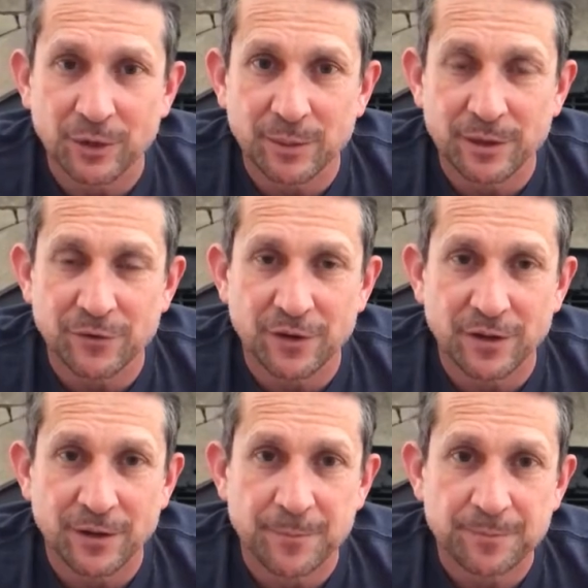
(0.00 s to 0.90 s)
We're going to be here for
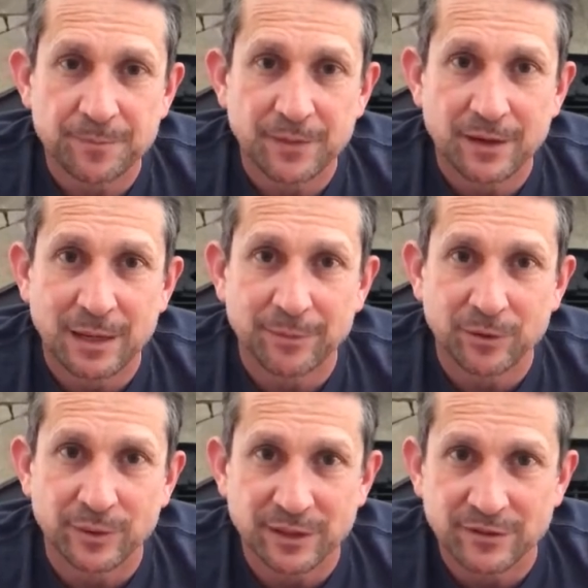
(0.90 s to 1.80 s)
another couple
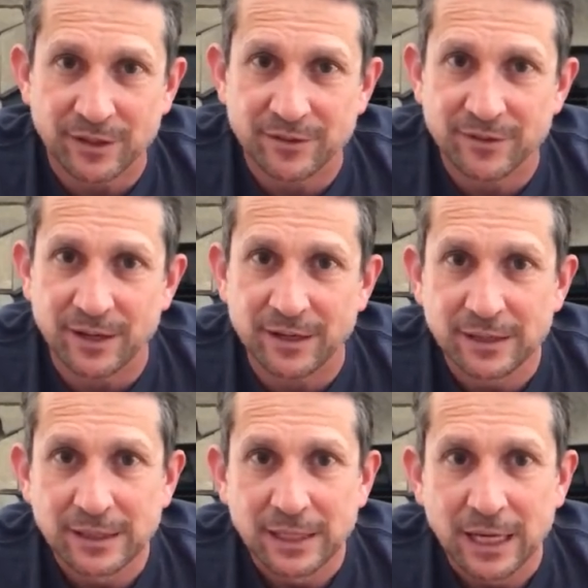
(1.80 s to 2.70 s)
of weeks, I'd say.
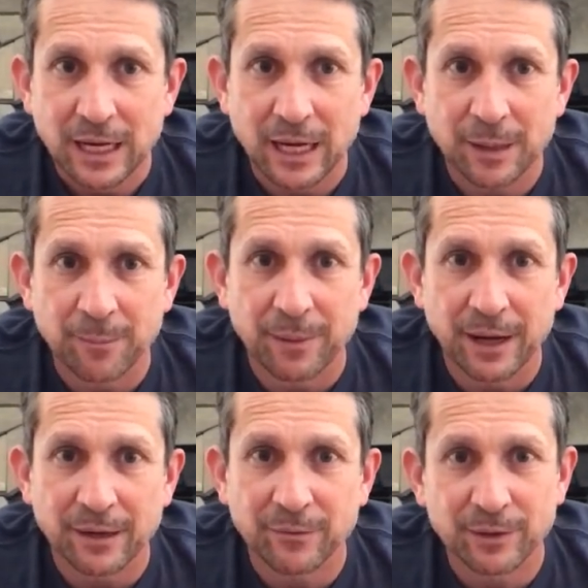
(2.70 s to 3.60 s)

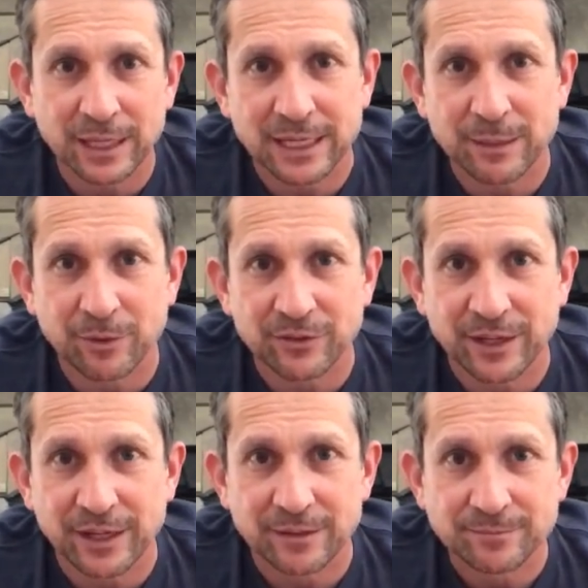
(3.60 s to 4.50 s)
But we're lucky in
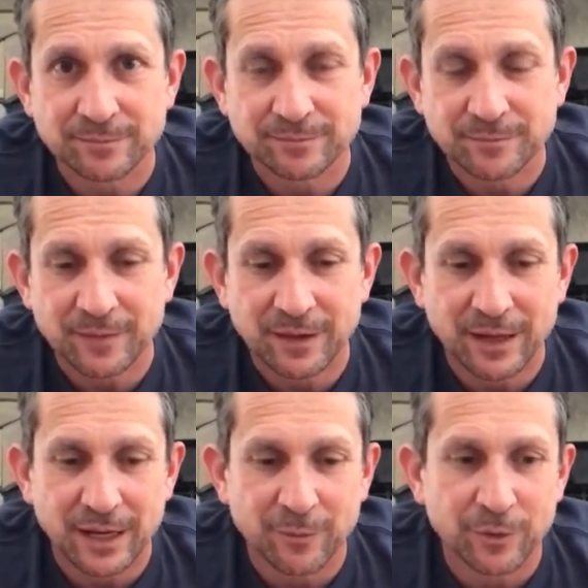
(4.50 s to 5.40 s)
Montana,
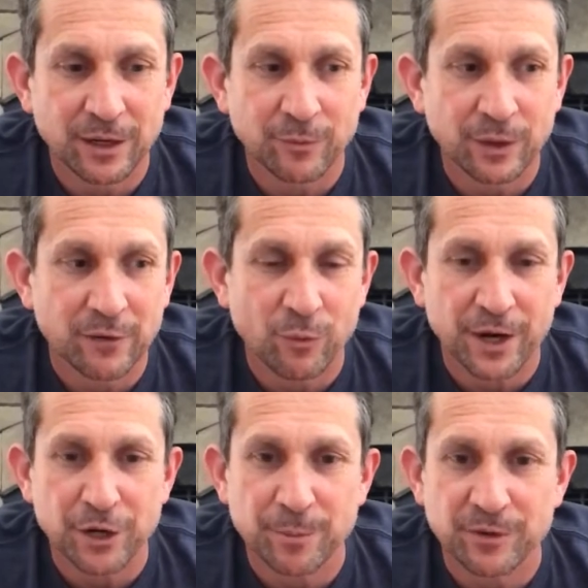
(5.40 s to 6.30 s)
where we have
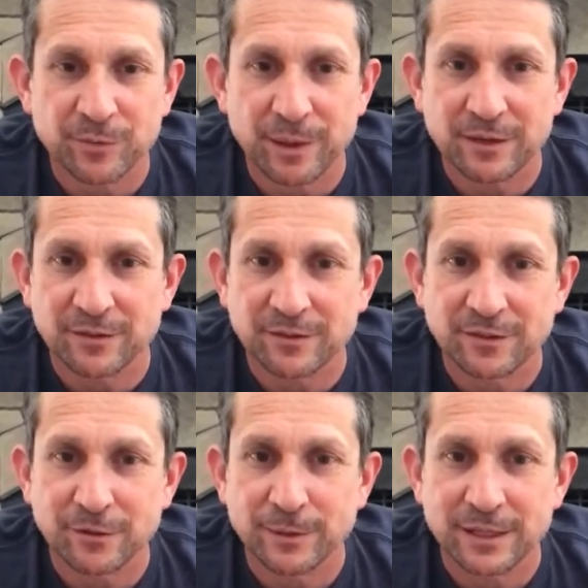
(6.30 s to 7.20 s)
wide open spaces,
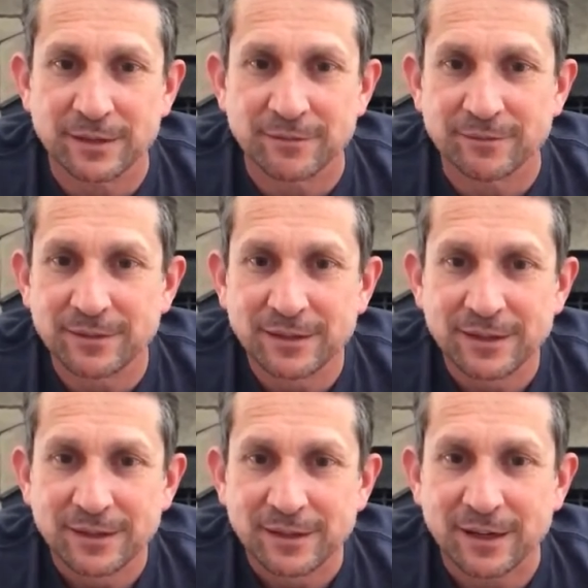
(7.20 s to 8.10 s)
so we can
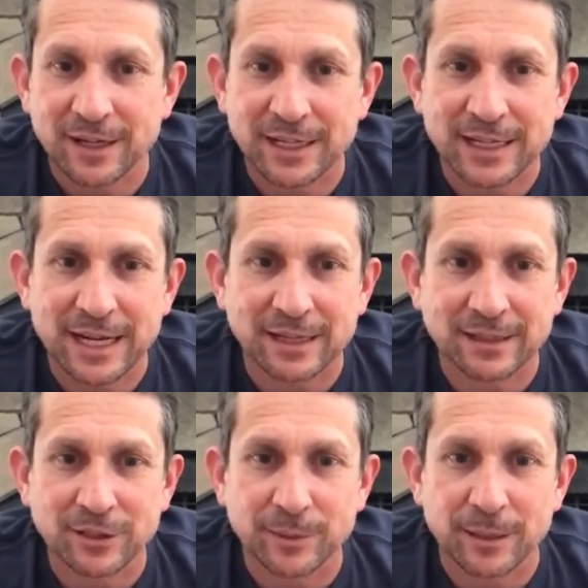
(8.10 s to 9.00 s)
kind of get out a
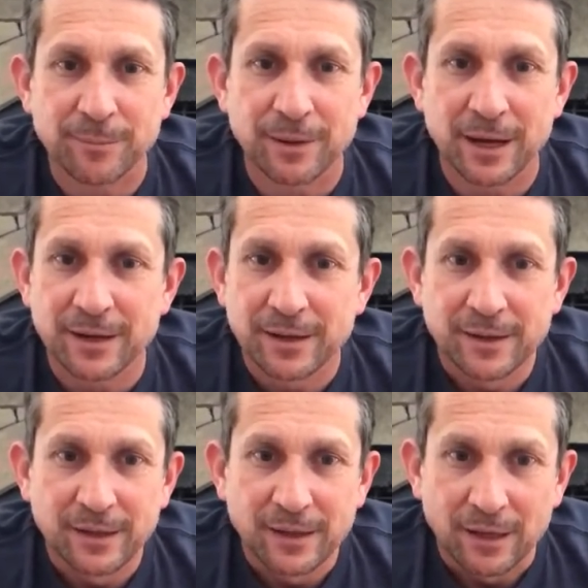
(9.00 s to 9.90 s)
little bit. But
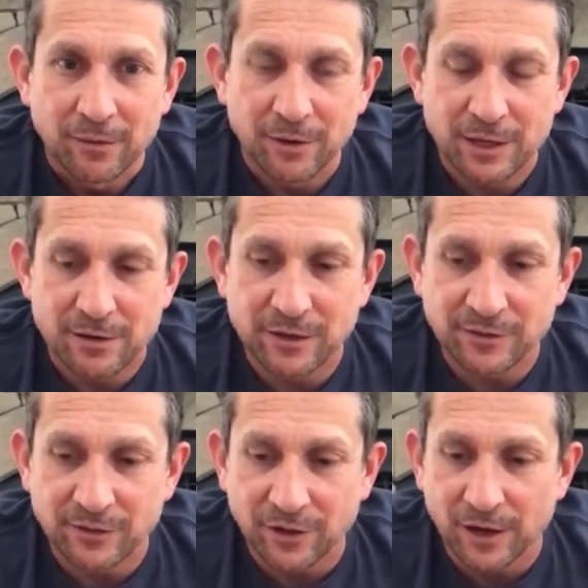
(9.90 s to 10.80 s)
what a
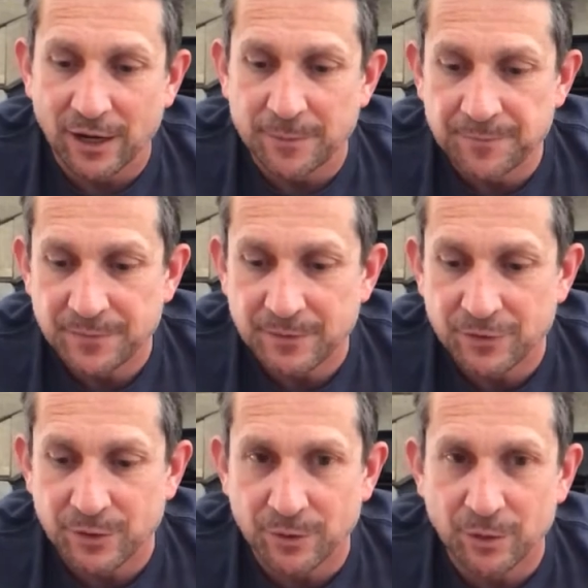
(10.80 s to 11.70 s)
crazy time for
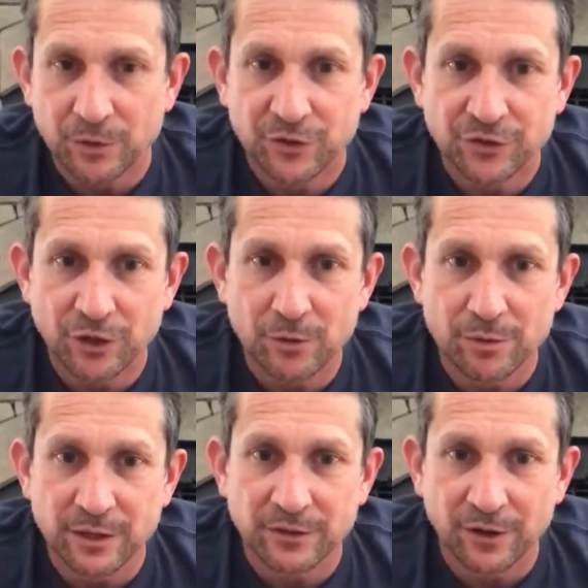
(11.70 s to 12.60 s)
the world! What a
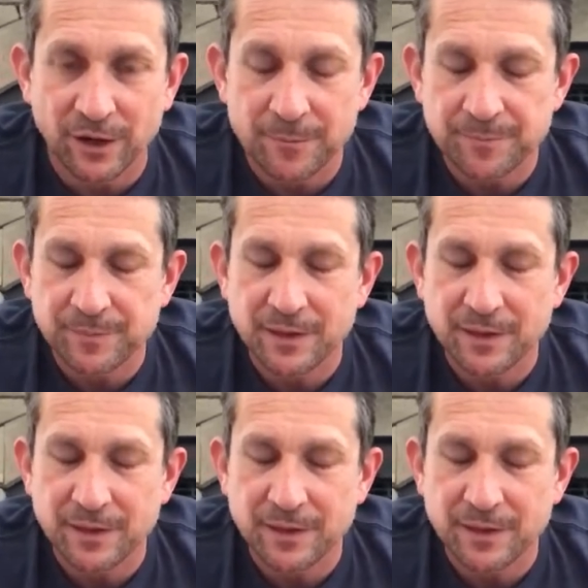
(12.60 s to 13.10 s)
sobering time!